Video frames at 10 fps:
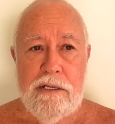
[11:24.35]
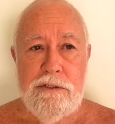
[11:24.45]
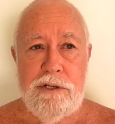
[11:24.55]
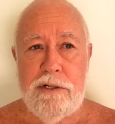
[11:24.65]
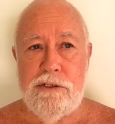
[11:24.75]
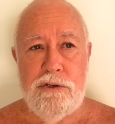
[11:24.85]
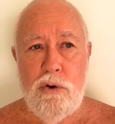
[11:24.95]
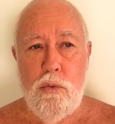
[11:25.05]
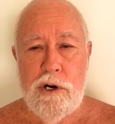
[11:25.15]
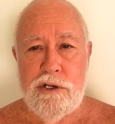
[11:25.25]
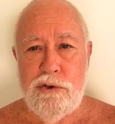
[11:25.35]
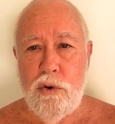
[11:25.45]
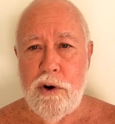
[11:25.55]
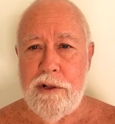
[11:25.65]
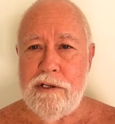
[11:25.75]
See, there's no one
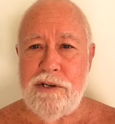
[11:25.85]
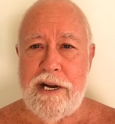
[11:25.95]
door. There's